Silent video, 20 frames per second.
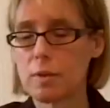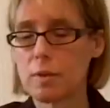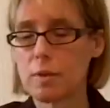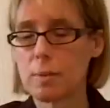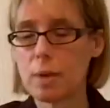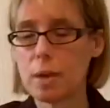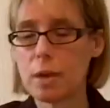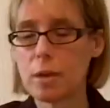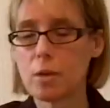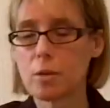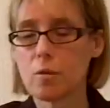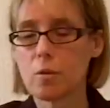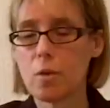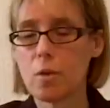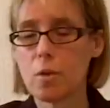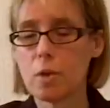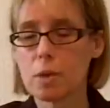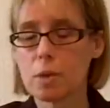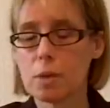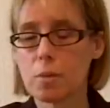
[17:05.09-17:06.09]
if everybody could
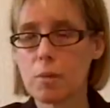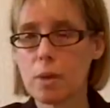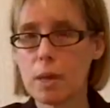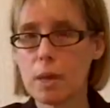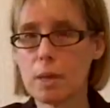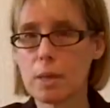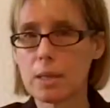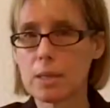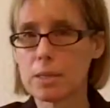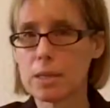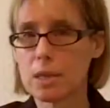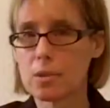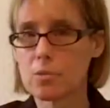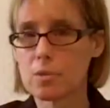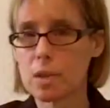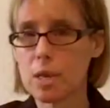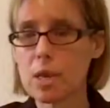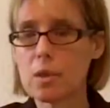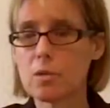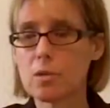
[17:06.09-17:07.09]
focus on making these
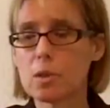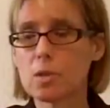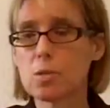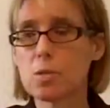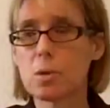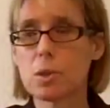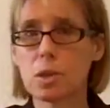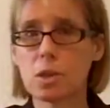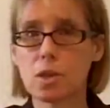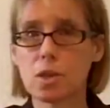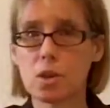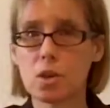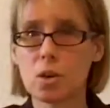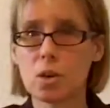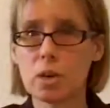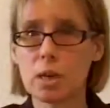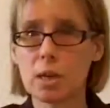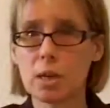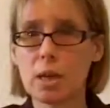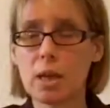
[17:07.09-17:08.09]
tetrahedrons, we're going to
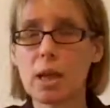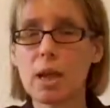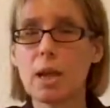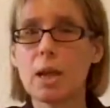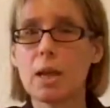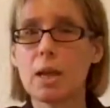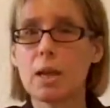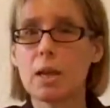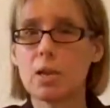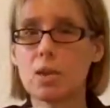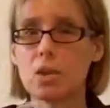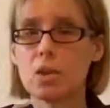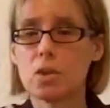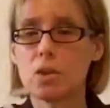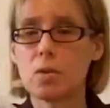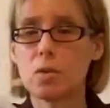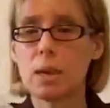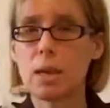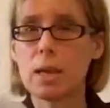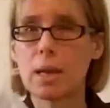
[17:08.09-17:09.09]
turn it
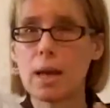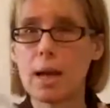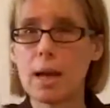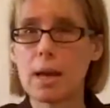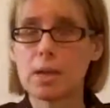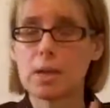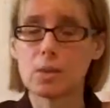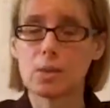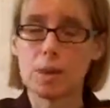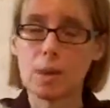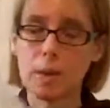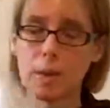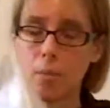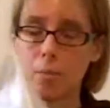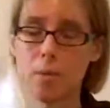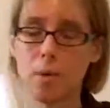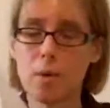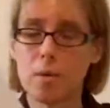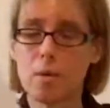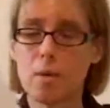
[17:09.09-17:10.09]
into a kite. So I get
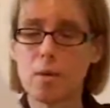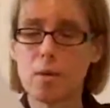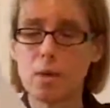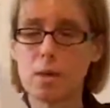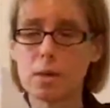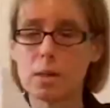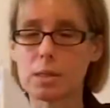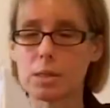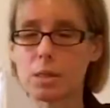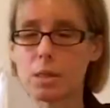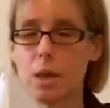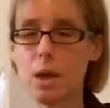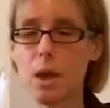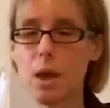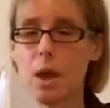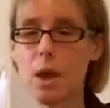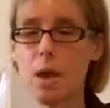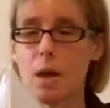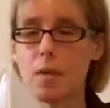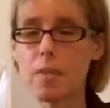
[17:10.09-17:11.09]
them all focused
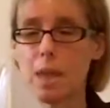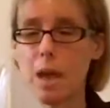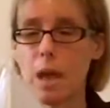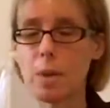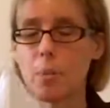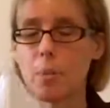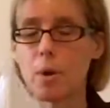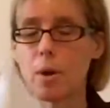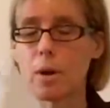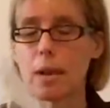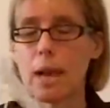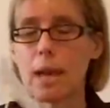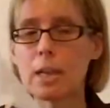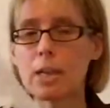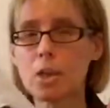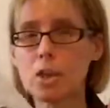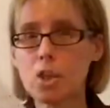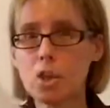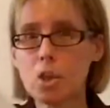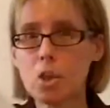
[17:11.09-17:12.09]
on that part.
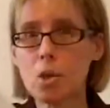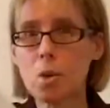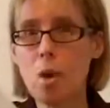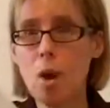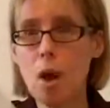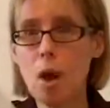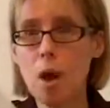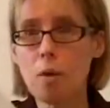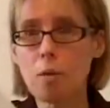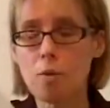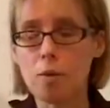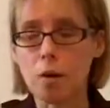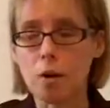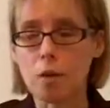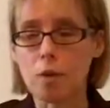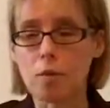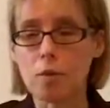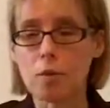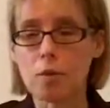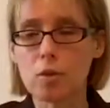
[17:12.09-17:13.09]
I do
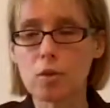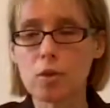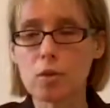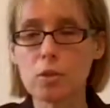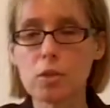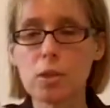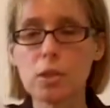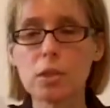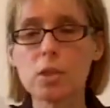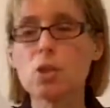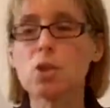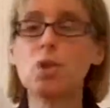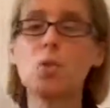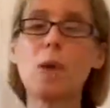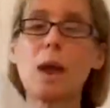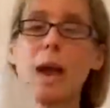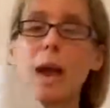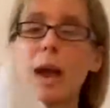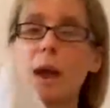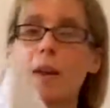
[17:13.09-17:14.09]
offer for students who
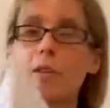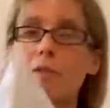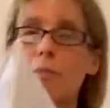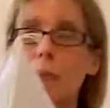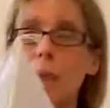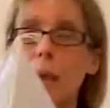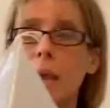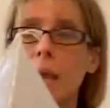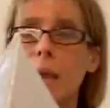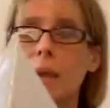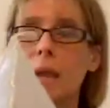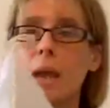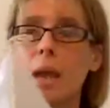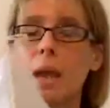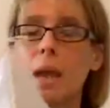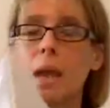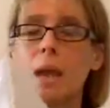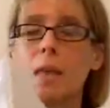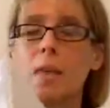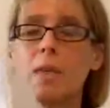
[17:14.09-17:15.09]
have made
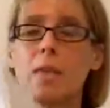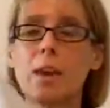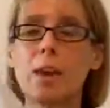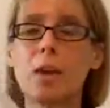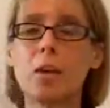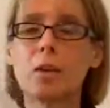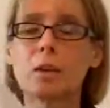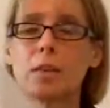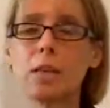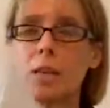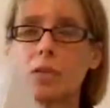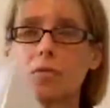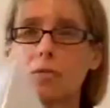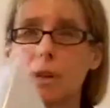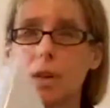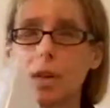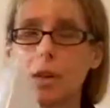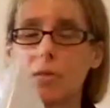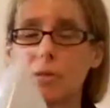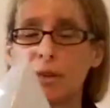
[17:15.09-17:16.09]
their
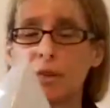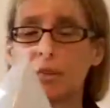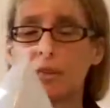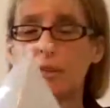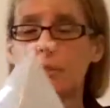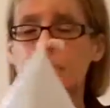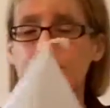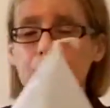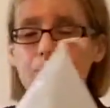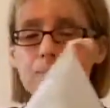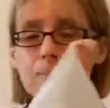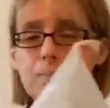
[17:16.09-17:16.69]
tetrahedrons,